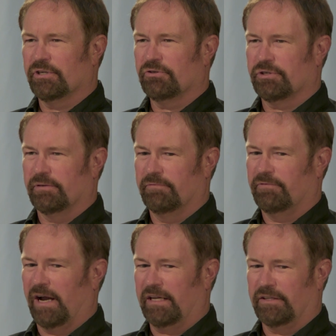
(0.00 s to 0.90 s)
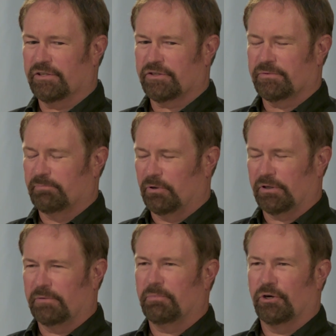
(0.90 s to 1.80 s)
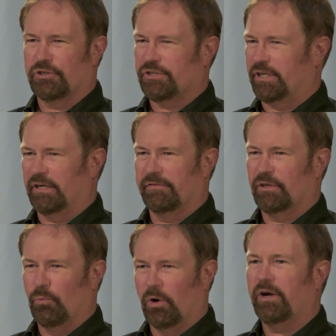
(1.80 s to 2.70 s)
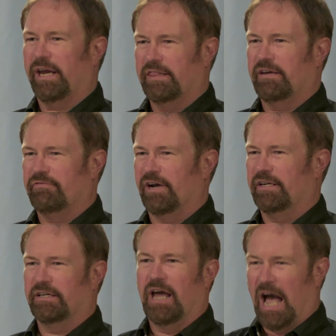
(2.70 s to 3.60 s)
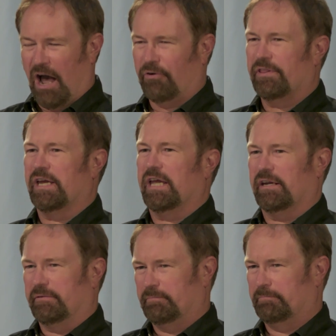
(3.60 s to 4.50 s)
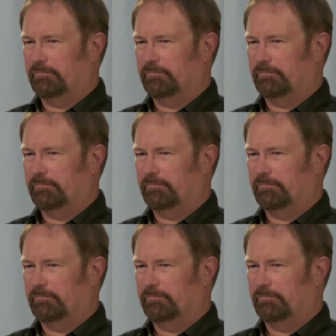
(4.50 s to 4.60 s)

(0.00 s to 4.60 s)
who's interested in finding this booklet, purchasing and everything, where can they find it? How could they get it?